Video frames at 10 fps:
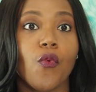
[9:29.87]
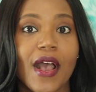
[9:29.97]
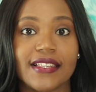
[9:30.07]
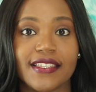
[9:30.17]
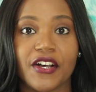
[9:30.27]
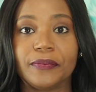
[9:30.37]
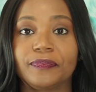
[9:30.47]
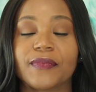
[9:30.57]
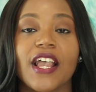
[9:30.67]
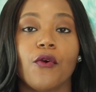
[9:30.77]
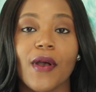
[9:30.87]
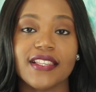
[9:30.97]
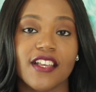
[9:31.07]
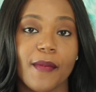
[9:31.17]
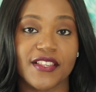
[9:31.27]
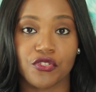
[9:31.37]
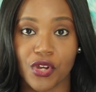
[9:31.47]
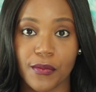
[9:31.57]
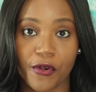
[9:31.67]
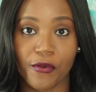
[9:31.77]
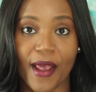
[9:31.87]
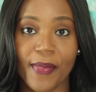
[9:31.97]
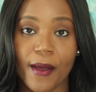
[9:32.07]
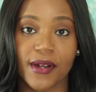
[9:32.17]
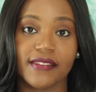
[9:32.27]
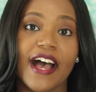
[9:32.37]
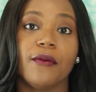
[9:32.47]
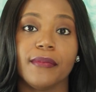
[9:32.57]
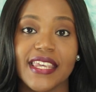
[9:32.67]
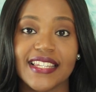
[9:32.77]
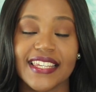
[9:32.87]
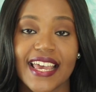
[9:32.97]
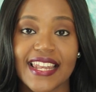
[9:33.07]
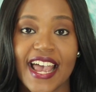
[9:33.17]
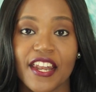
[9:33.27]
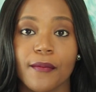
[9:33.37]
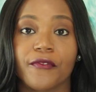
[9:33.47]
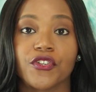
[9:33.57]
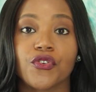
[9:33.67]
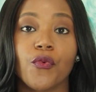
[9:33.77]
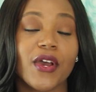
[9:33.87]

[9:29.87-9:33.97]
West Elm. West Elm has a trade program that would allow me to get an item for